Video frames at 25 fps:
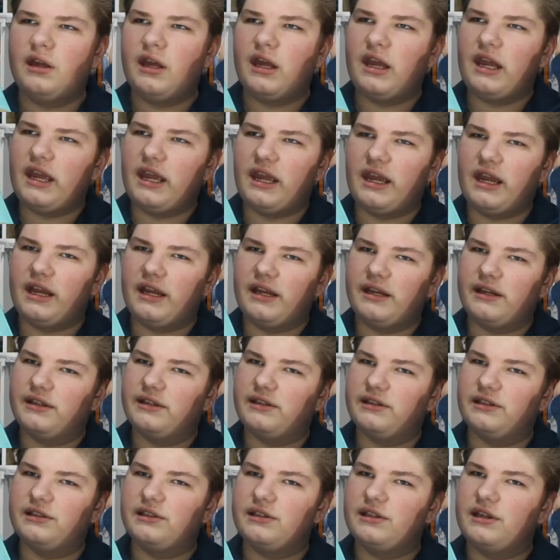
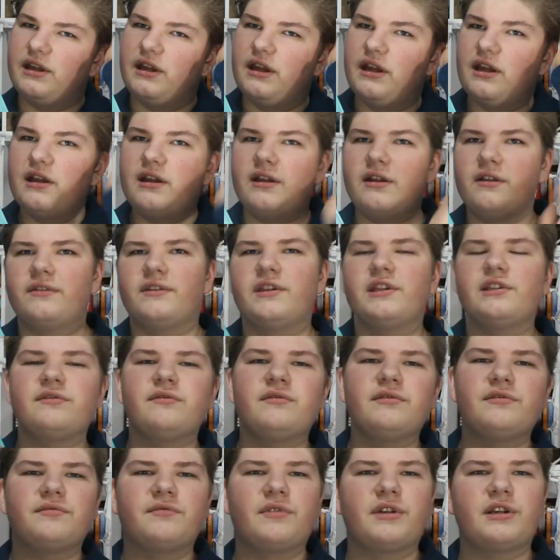And this
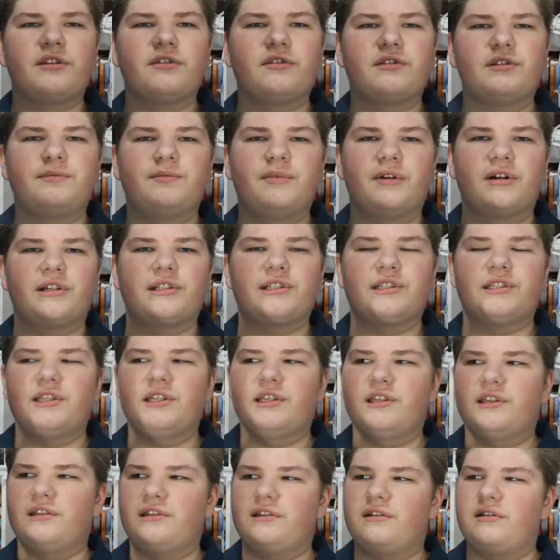was one of those books
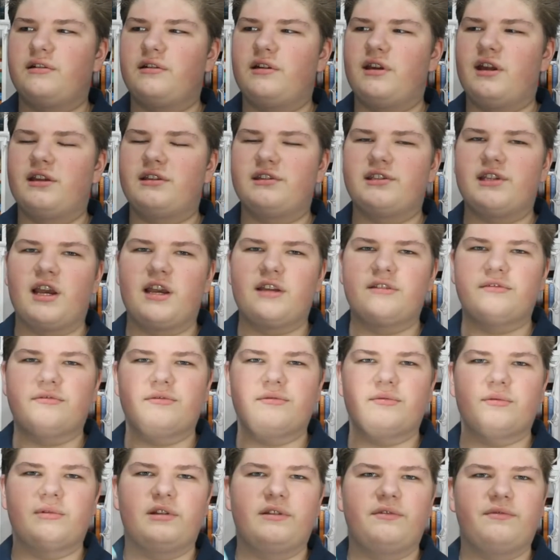that at times
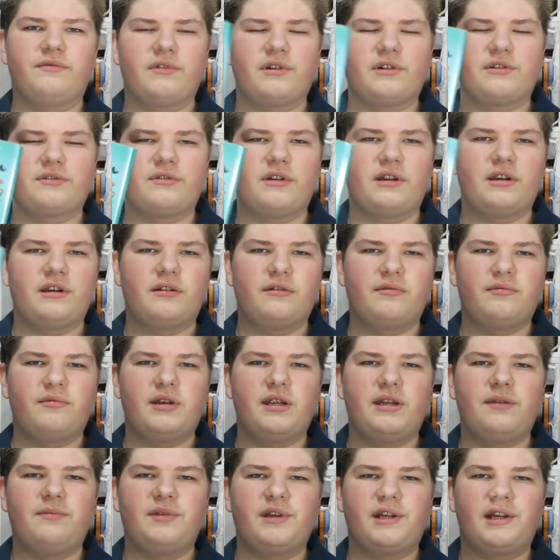was really frustrating to
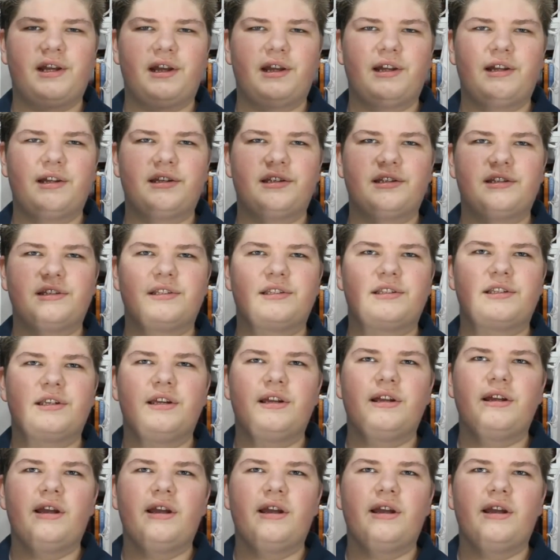read, because